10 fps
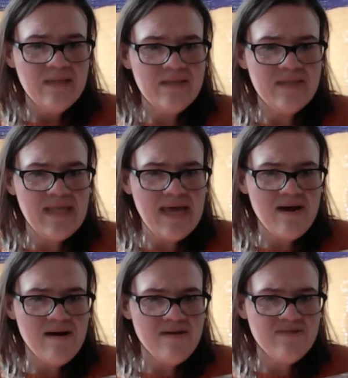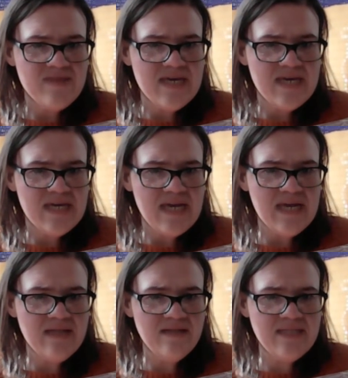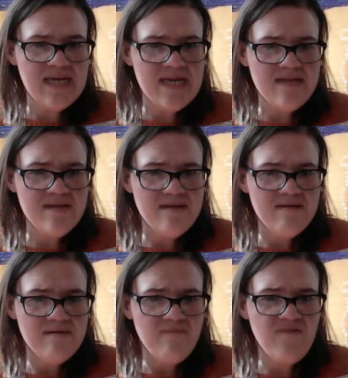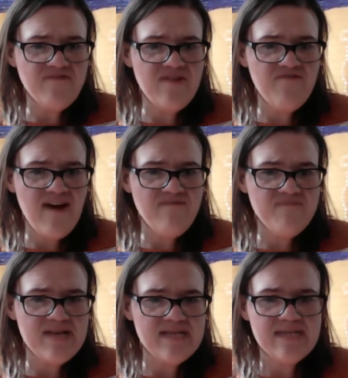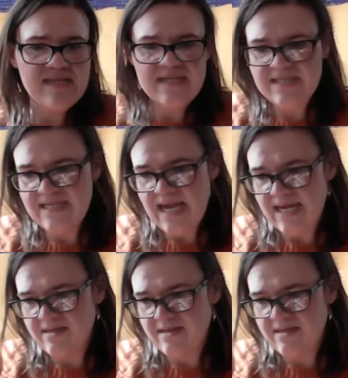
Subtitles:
They are the Hilton 55-piece set.